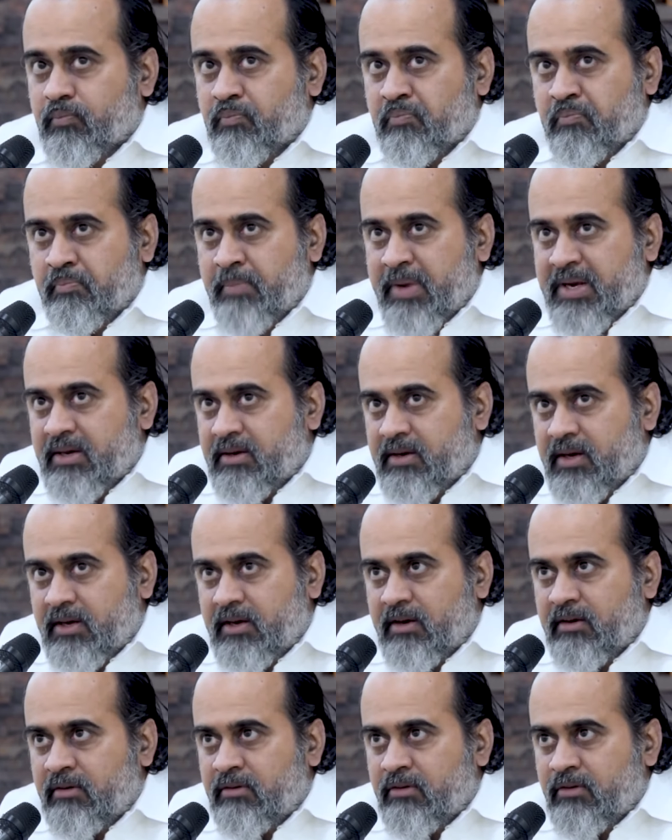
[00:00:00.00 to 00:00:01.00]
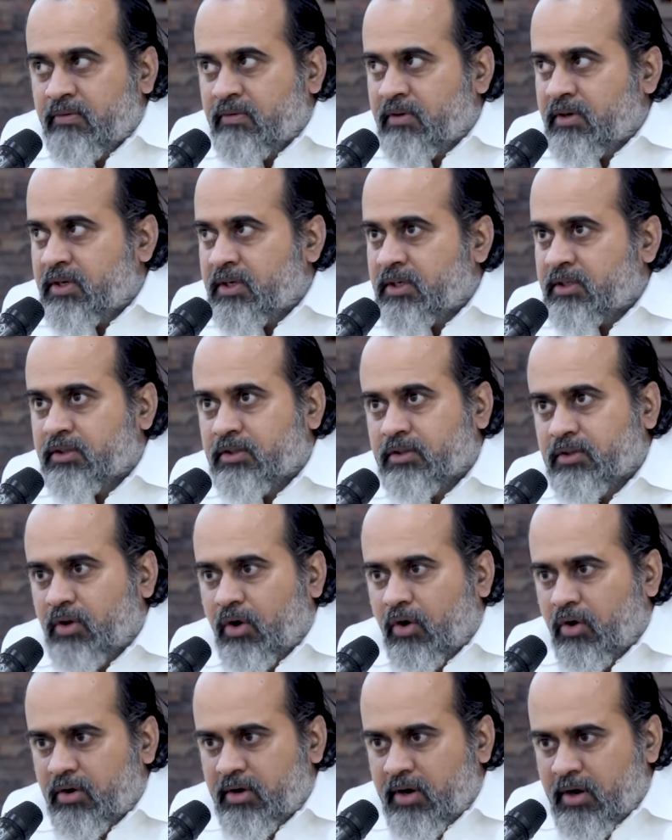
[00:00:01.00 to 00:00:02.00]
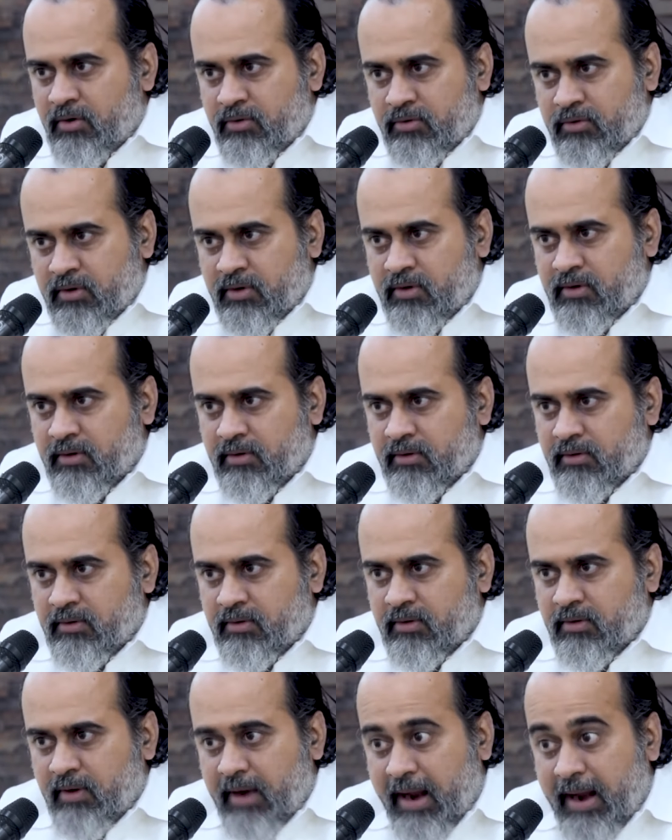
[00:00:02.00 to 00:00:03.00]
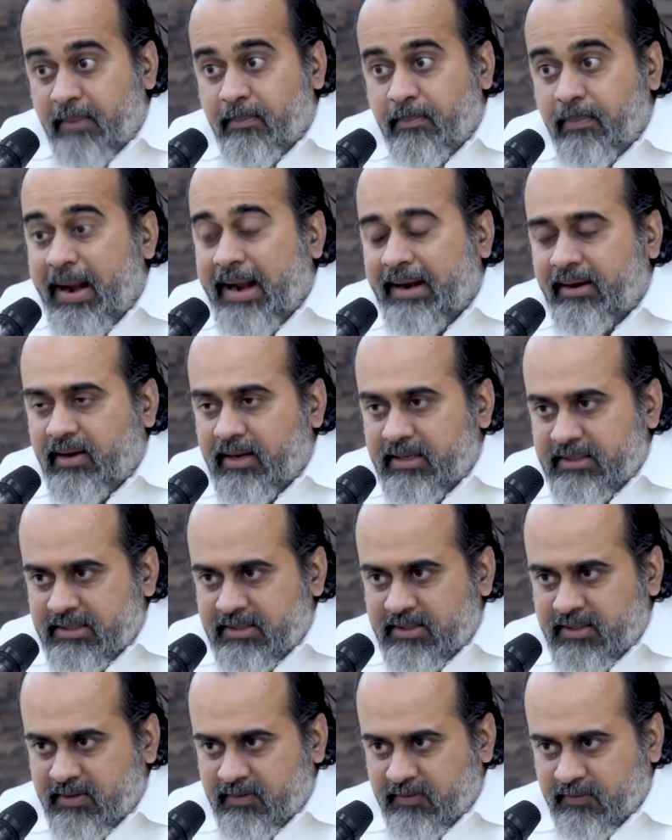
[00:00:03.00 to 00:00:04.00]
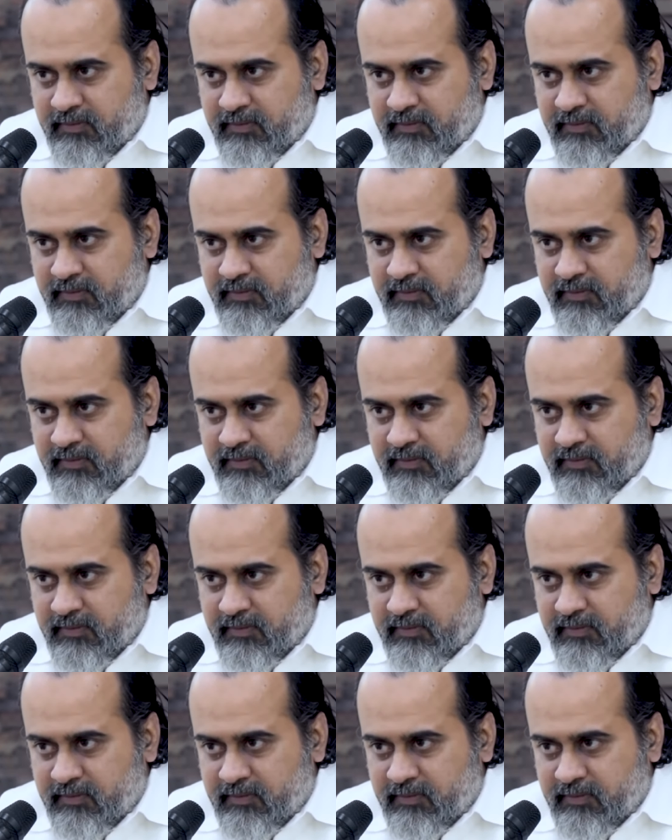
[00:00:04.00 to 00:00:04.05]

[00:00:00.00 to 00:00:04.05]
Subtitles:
meditated over, thought out, and practiced.